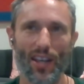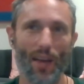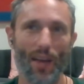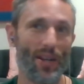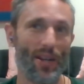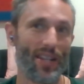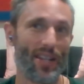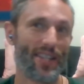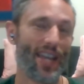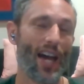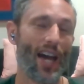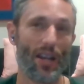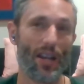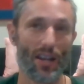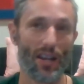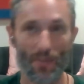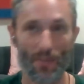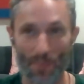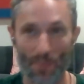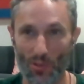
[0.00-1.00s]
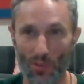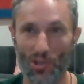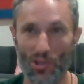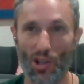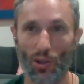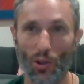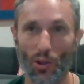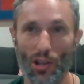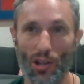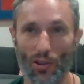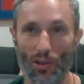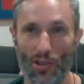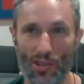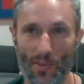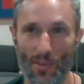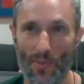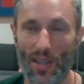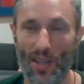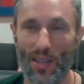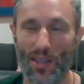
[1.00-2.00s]
I mean, again,
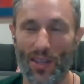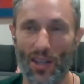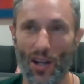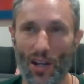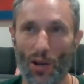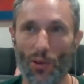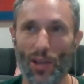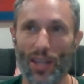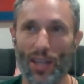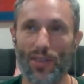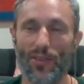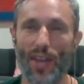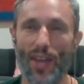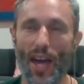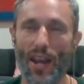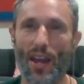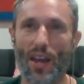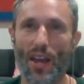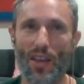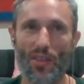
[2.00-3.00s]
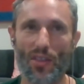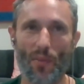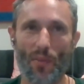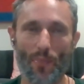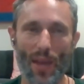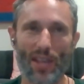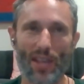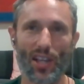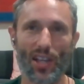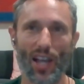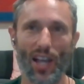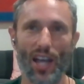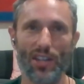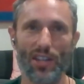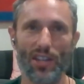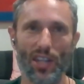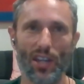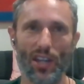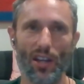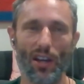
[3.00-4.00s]
post-colonialism, you know, like that, the basic
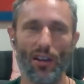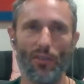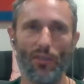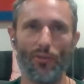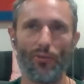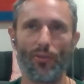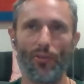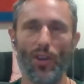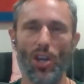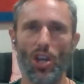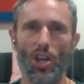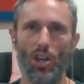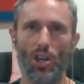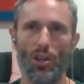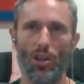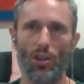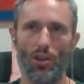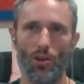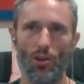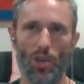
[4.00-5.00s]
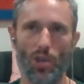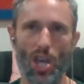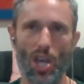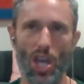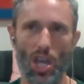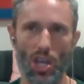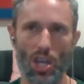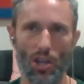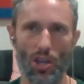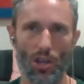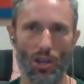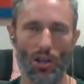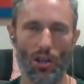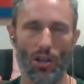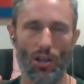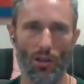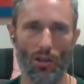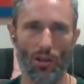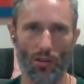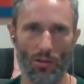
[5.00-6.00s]
idea of, okay,
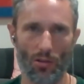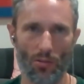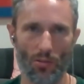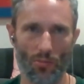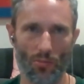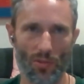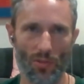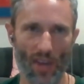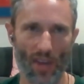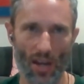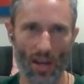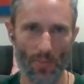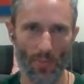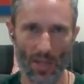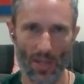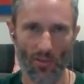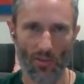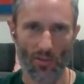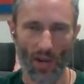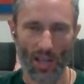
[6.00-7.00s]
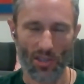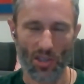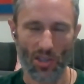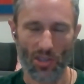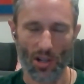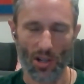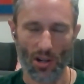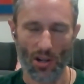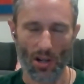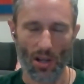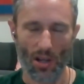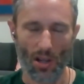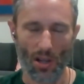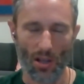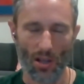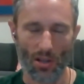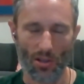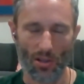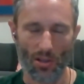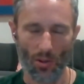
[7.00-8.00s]
we've got a big crisis here.
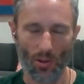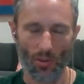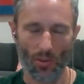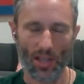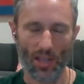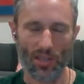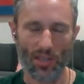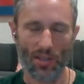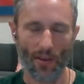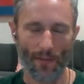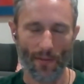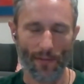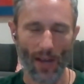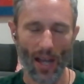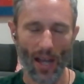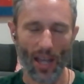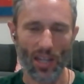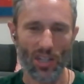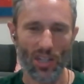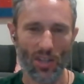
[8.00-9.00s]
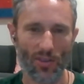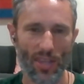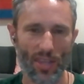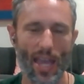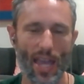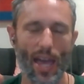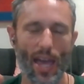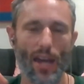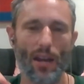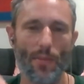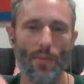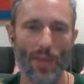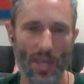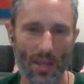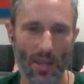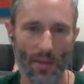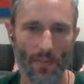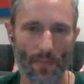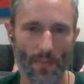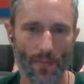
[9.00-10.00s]
So let's find the enemy.